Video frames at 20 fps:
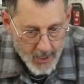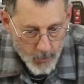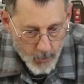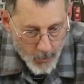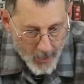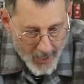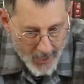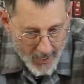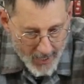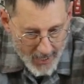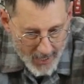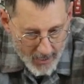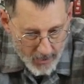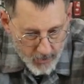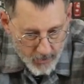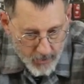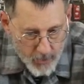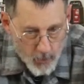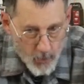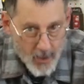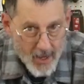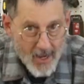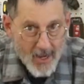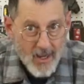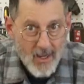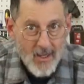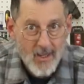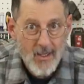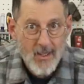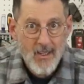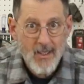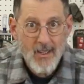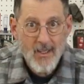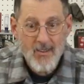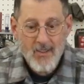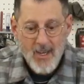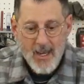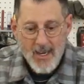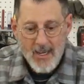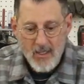What else?
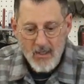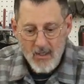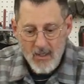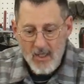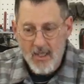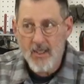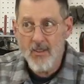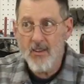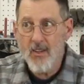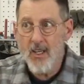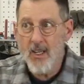Well, take a look at